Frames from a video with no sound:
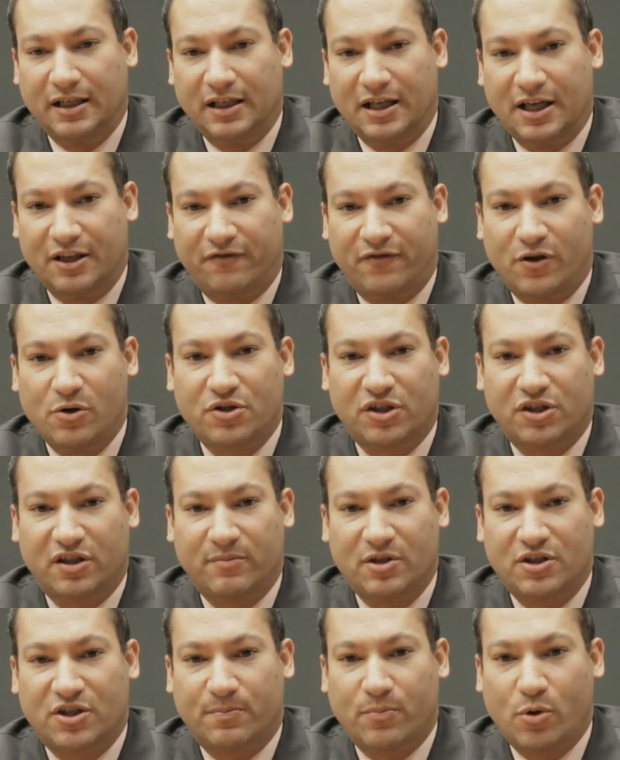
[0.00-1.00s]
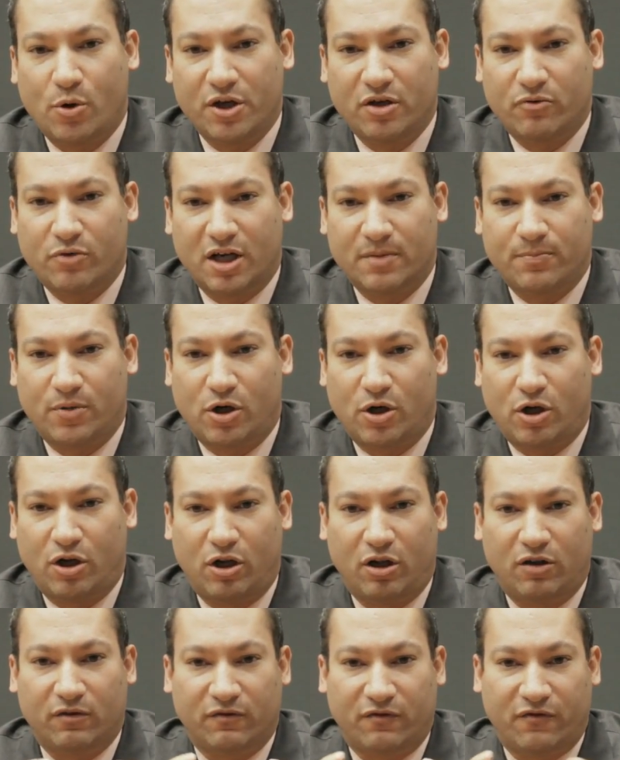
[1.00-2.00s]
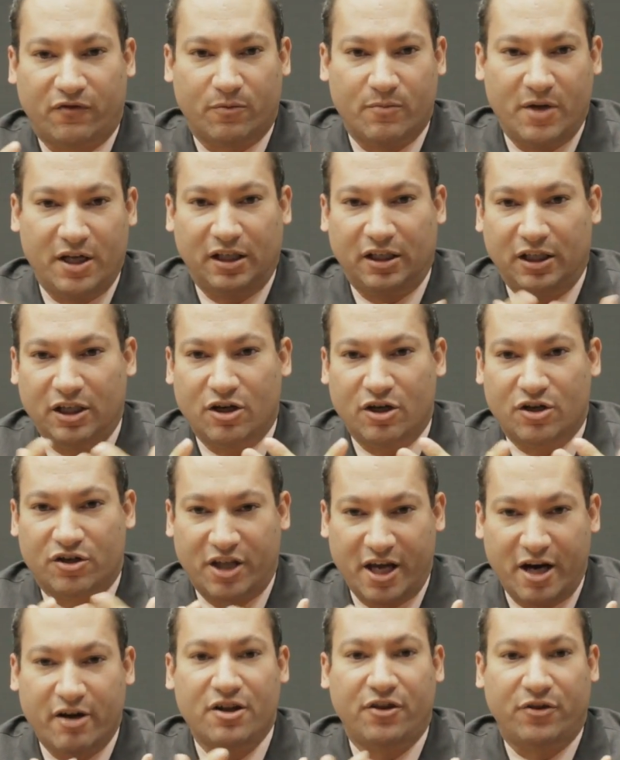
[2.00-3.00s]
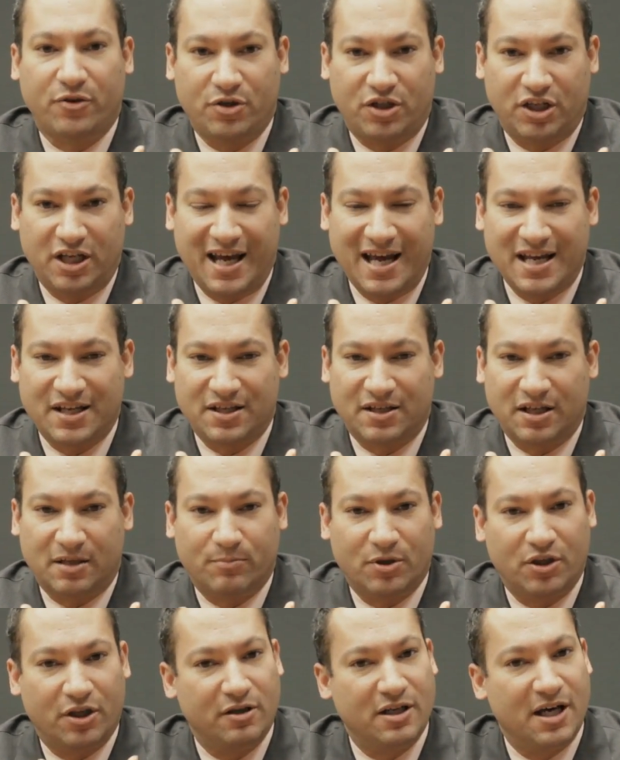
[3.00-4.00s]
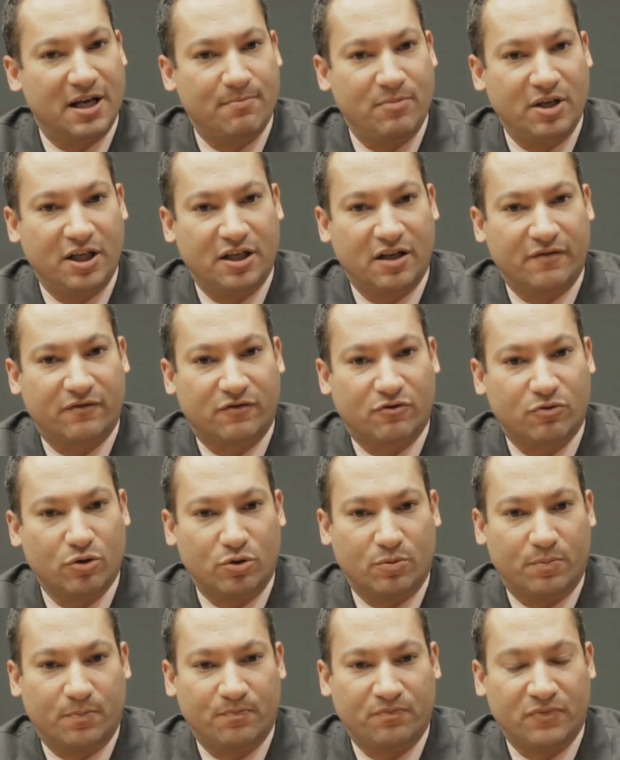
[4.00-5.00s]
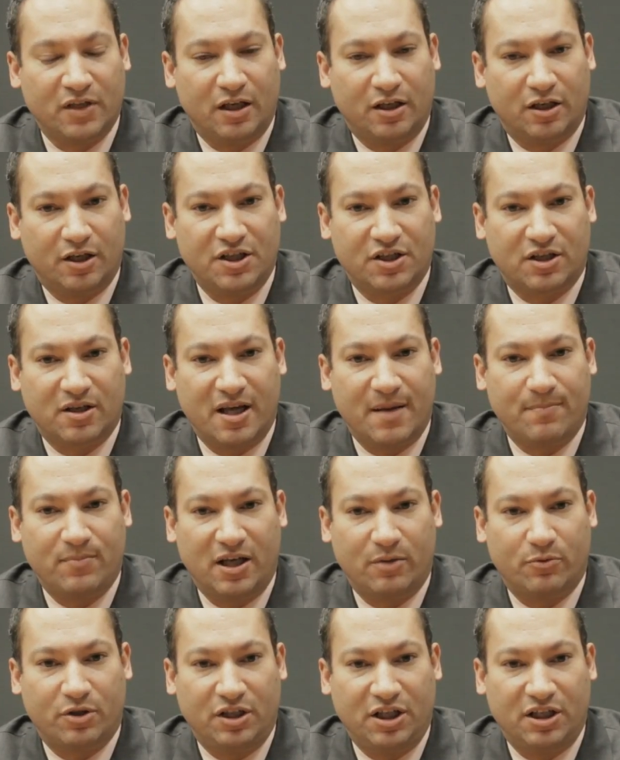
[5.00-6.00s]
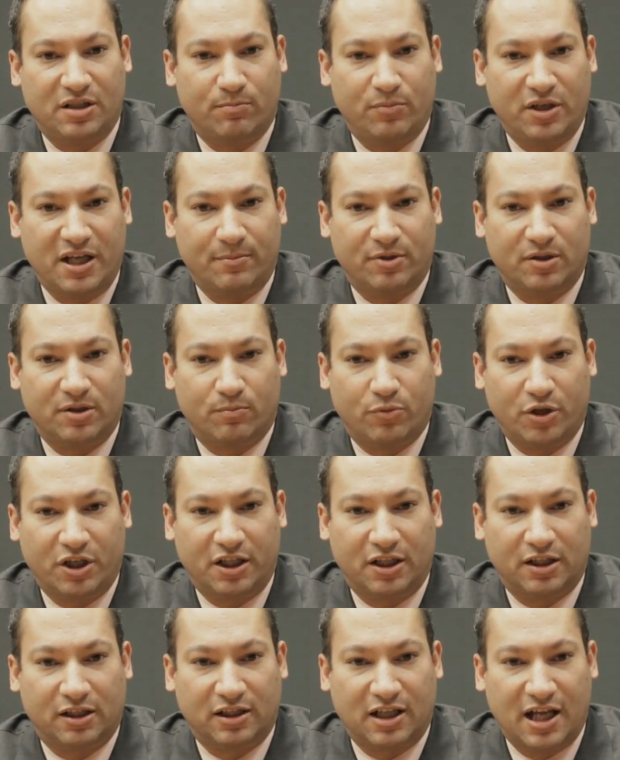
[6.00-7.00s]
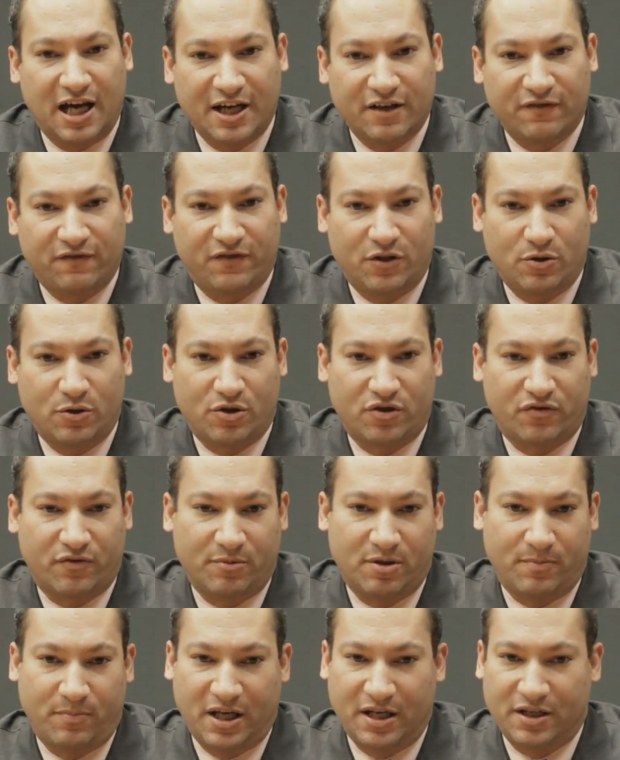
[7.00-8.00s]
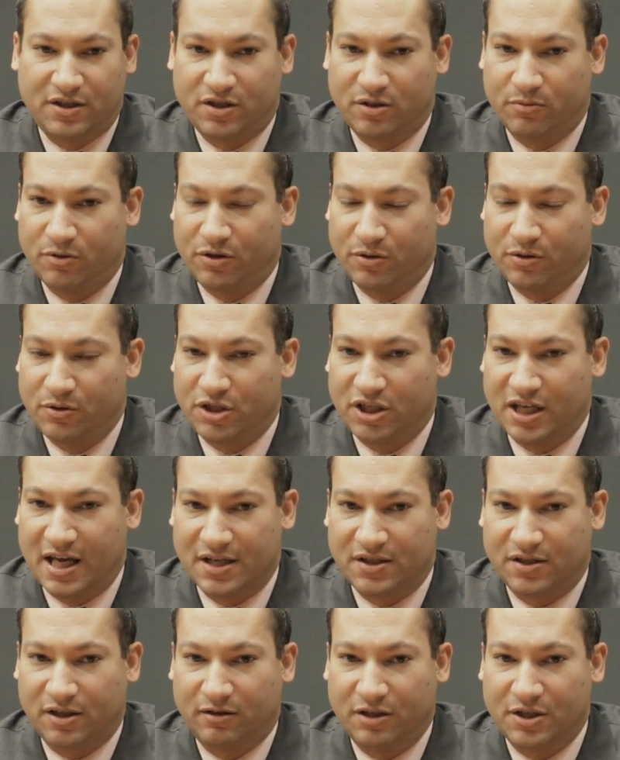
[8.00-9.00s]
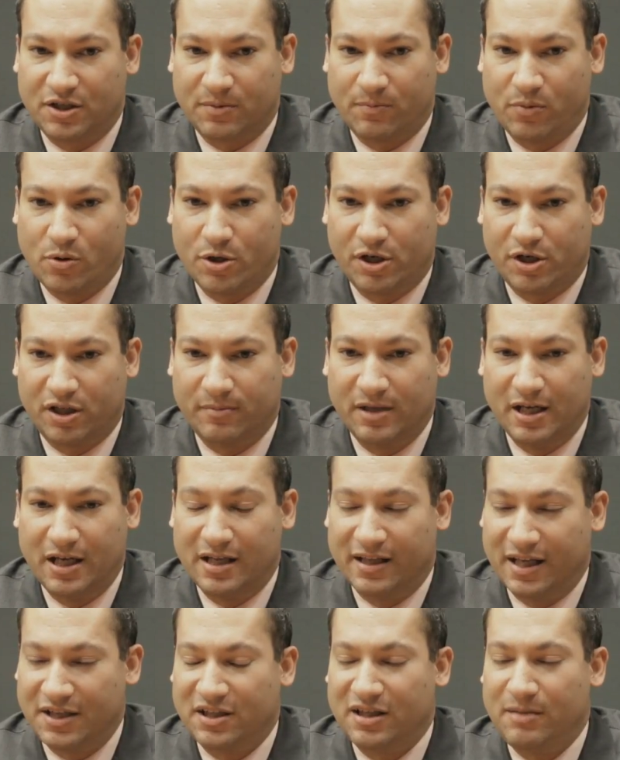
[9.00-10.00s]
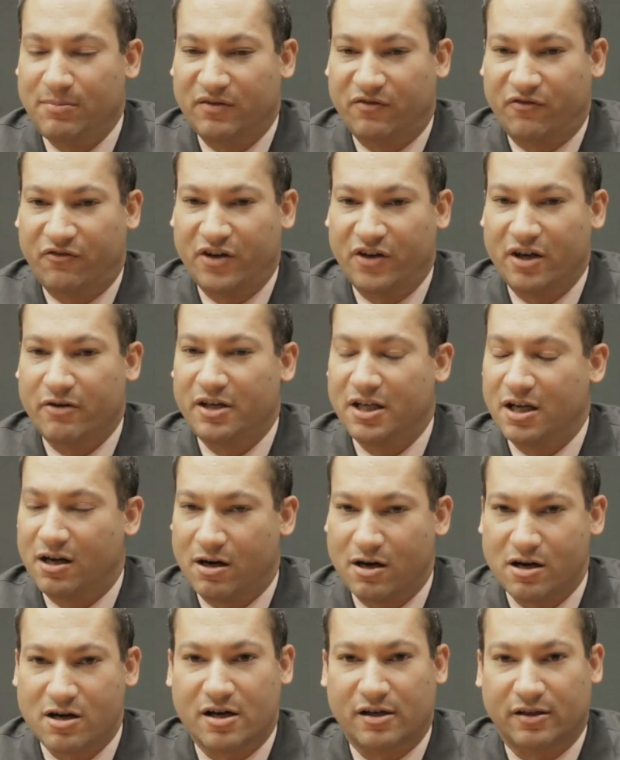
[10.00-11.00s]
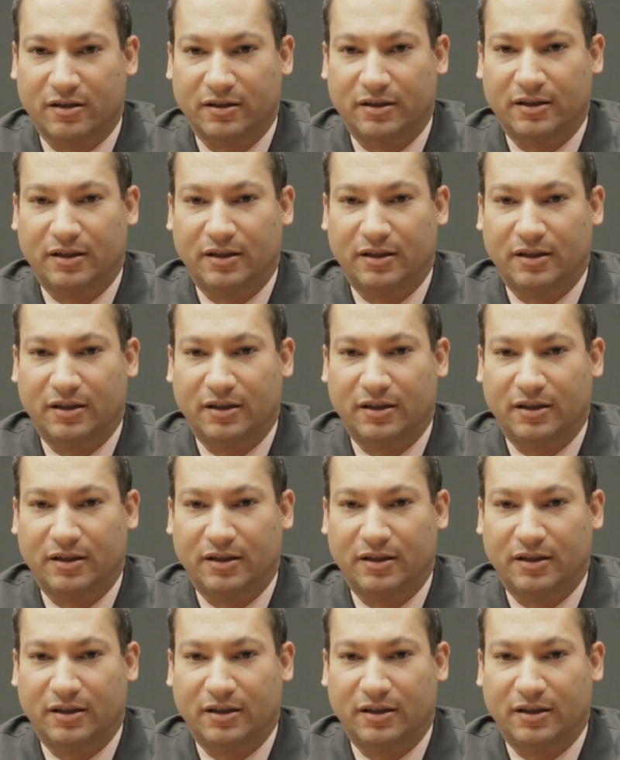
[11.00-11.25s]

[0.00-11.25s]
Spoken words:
And the folks that have been supporting Ron Paul for many years, they're enthusiastic, but they're not a big enough group. You know, his campaign would need to be able to bring in a lot of folks from the base to enthusiastically support him. That's going to be very hard.